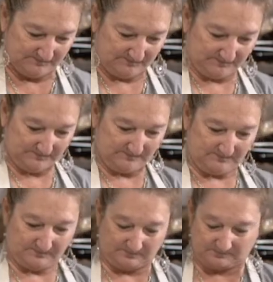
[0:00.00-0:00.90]

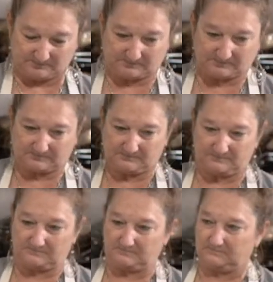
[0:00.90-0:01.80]

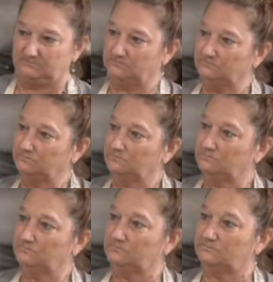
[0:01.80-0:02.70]

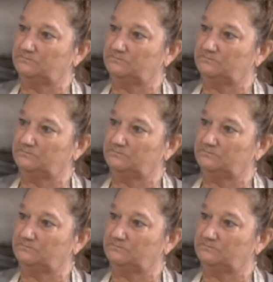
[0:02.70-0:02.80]
(not speaking)